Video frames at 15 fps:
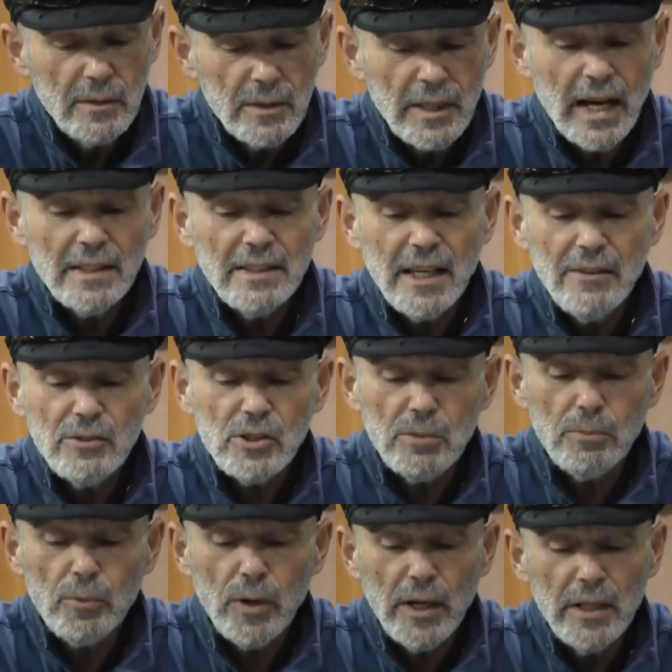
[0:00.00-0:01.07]
God gave us a
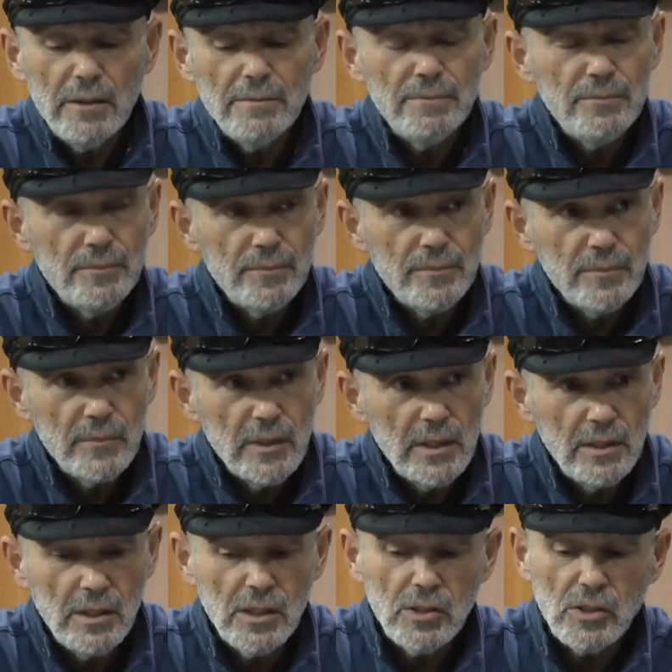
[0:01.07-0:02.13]
brain. He
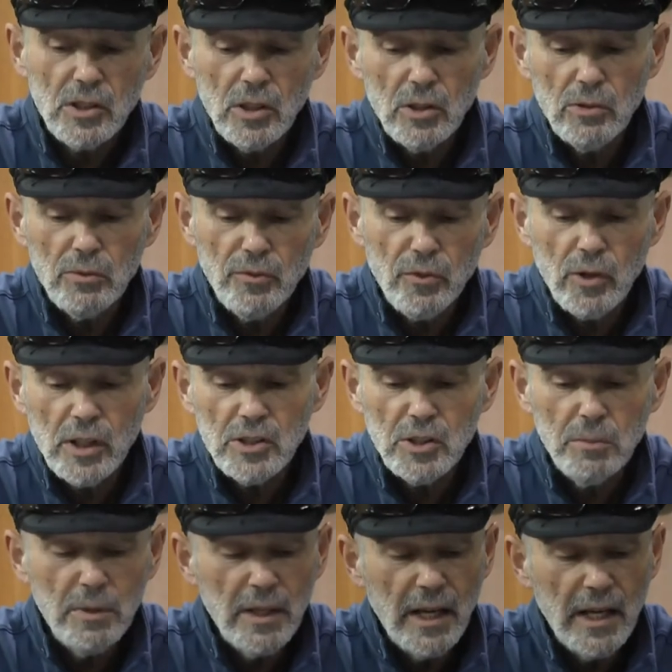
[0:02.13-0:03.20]
did so for us
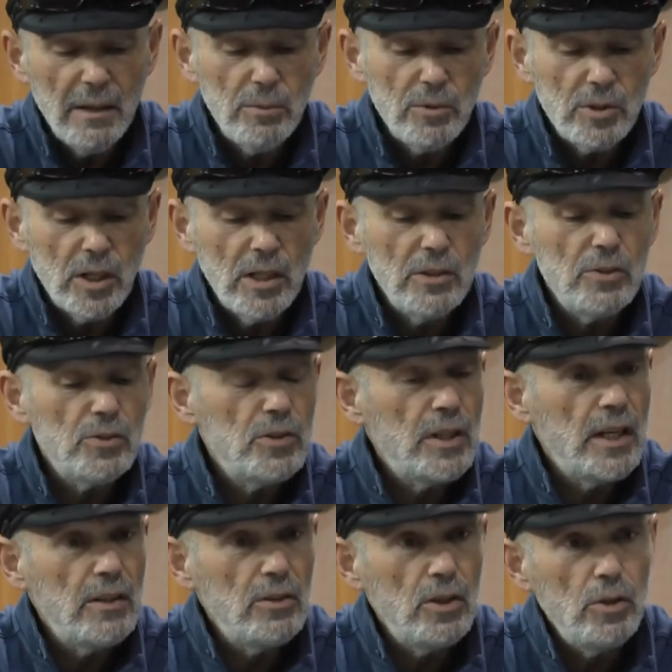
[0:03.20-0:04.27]
to be able to
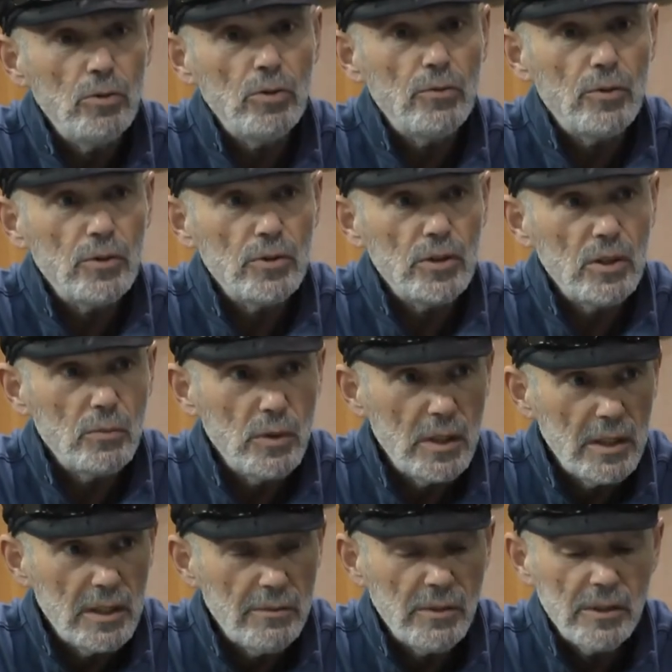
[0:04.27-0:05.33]
understand the universe that we
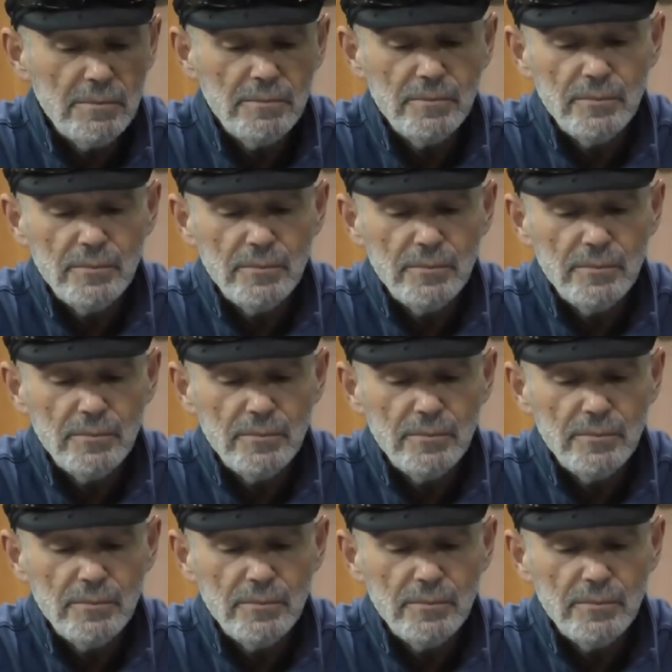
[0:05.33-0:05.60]
live in.